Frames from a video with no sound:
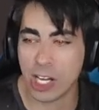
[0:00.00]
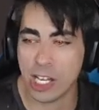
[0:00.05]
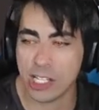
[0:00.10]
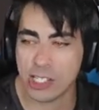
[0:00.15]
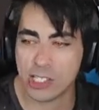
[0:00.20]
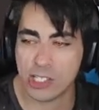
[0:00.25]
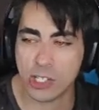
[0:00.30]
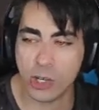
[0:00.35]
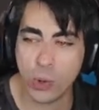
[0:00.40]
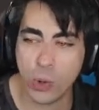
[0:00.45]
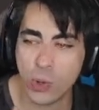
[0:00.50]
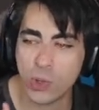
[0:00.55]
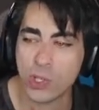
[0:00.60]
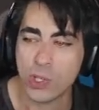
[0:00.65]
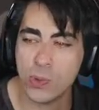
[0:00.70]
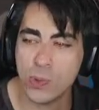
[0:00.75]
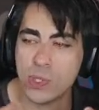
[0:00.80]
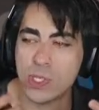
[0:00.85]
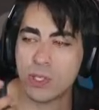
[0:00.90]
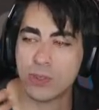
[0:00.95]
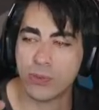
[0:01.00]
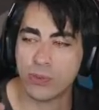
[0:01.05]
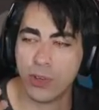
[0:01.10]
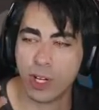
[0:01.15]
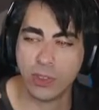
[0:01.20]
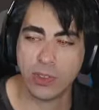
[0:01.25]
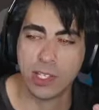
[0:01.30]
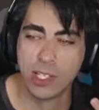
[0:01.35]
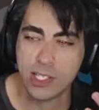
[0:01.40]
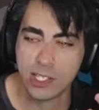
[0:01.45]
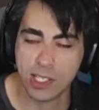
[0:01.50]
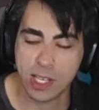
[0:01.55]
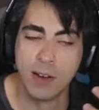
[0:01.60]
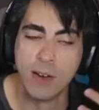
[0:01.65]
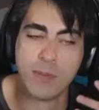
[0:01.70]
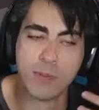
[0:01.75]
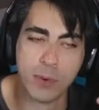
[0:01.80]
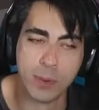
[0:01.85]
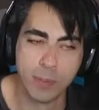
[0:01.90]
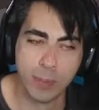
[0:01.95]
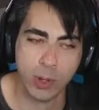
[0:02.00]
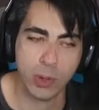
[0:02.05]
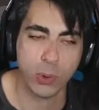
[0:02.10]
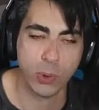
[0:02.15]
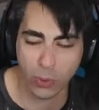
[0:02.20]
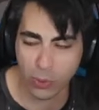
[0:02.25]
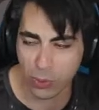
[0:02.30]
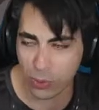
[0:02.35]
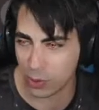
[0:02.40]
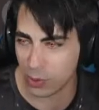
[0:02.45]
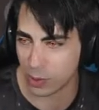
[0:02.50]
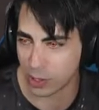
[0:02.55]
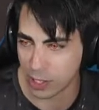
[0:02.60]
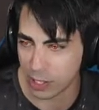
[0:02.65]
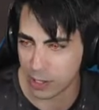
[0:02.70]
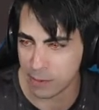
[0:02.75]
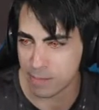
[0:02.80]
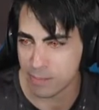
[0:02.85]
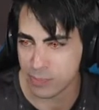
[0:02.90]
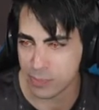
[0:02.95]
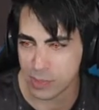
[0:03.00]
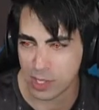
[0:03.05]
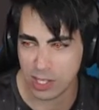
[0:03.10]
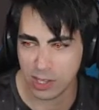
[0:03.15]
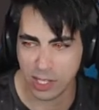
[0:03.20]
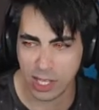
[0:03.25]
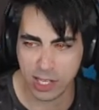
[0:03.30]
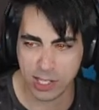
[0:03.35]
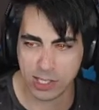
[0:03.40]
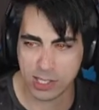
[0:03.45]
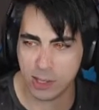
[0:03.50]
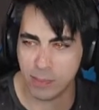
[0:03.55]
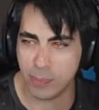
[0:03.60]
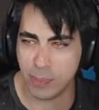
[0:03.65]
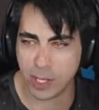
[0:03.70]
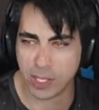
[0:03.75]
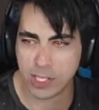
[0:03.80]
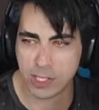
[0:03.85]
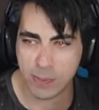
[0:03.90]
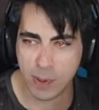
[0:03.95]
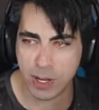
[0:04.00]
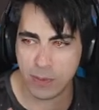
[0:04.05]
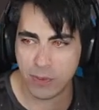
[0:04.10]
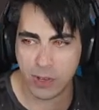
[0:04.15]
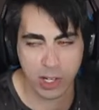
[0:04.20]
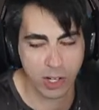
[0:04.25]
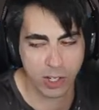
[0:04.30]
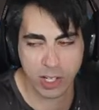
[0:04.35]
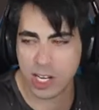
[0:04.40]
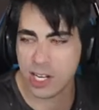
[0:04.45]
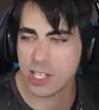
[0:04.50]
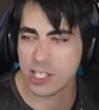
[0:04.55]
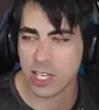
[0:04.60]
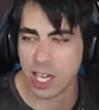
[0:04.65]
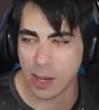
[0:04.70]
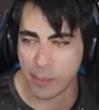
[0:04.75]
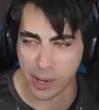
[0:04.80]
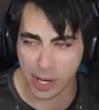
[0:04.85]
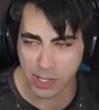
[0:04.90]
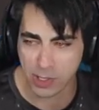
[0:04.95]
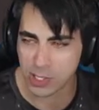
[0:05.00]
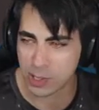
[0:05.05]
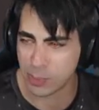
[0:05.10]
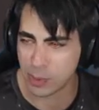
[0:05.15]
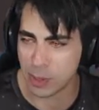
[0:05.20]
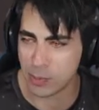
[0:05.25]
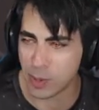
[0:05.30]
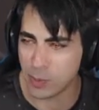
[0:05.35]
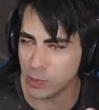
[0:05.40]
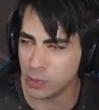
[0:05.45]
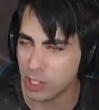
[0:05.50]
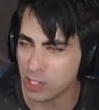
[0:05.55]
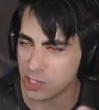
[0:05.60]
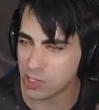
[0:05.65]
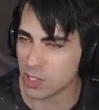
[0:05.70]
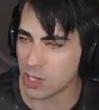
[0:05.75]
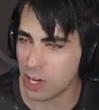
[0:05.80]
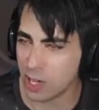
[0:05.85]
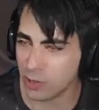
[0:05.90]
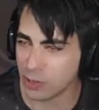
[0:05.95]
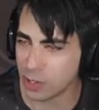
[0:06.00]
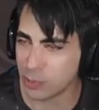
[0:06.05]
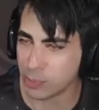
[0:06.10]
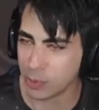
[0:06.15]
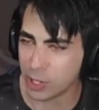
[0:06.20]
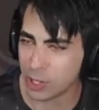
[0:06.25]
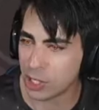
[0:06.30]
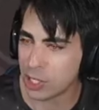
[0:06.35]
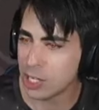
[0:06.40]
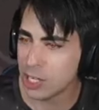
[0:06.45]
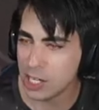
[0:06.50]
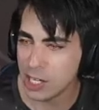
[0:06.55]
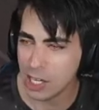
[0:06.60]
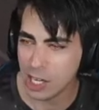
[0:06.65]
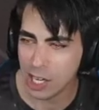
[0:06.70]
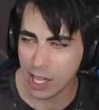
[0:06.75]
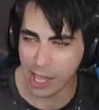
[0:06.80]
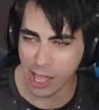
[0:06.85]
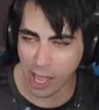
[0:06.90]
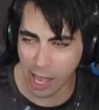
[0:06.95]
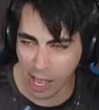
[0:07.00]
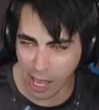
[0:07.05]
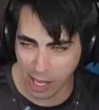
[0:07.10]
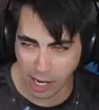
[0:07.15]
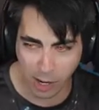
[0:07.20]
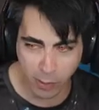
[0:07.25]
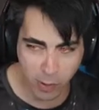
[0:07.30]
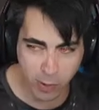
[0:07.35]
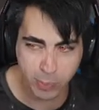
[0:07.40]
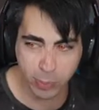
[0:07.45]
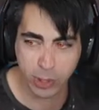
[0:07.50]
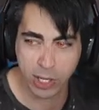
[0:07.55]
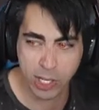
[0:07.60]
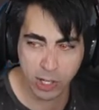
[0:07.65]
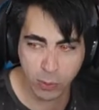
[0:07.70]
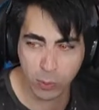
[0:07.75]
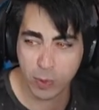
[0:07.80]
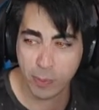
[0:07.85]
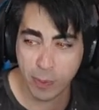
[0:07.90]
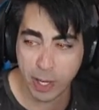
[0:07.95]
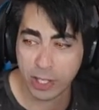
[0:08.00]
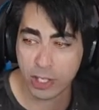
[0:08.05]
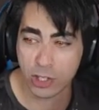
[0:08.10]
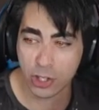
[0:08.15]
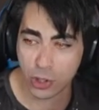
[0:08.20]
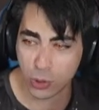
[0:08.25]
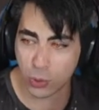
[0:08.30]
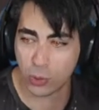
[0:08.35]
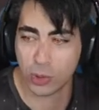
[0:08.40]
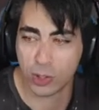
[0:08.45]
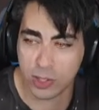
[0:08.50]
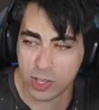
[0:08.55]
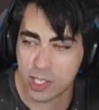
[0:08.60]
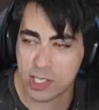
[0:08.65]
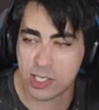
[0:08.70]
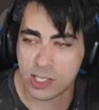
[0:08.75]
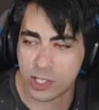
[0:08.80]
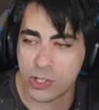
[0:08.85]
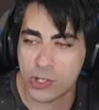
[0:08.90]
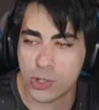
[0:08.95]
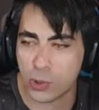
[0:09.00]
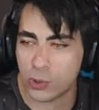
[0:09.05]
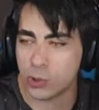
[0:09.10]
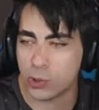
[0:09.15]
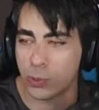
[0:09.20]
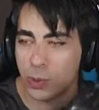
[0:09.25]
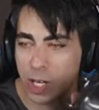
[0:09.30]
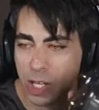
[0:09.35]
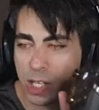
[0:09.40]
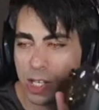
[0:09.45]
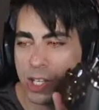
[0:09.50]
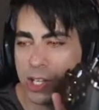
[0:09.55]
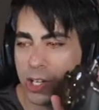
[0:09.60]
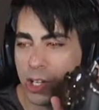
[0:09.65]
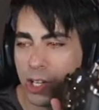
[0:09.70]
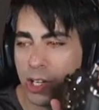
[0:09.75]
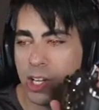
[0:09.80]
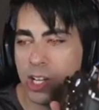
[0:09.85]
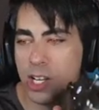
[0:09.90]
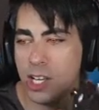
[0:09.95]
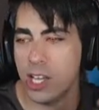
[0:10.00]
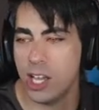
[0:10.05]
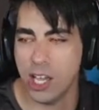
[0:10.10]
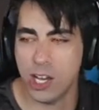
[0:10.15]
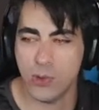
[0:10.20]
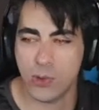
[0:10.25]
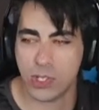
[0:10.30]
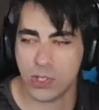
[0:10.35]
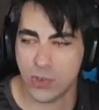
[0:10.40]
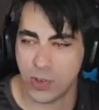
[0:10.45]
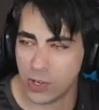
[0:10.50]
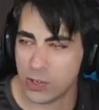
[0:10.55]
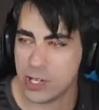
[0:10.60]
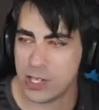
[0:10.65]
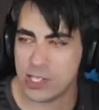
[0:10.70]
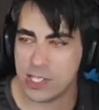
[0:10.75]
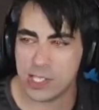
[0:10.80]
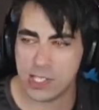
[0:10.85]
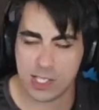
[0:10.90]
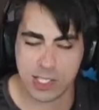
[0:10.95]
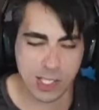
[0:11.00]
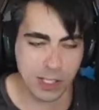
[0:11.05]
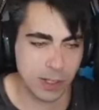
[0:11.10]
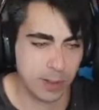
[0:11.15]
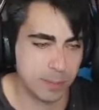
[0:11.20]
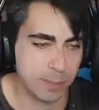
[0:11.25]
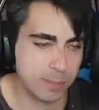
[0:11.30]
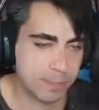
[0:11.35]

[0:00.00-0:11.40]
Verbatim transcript: It's so user-friendly to set up for both, okay? That is the biggest benefit on any game. I used to play Mobile Legends on LD Player, and I would play it with my controller, this controller right here. And it was very easy to set up.